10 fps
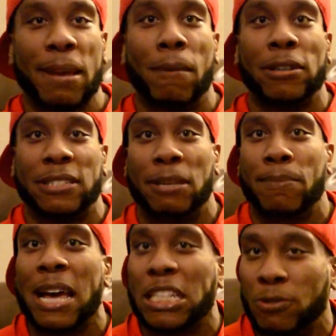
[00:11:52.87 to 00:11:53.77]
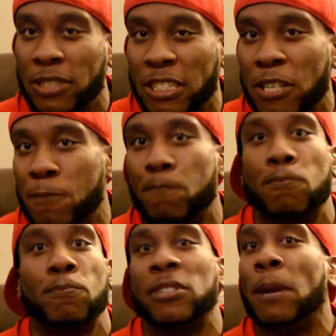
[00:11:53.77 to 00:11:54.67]
muscle imbalances is just
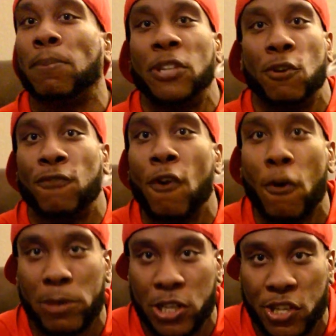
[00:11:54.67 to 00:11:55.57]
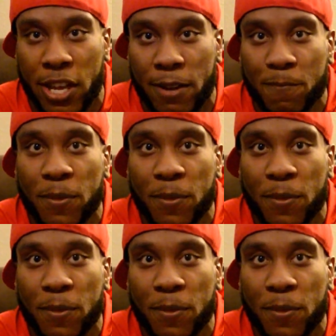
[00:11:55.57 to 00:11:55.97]
simply your form is shit.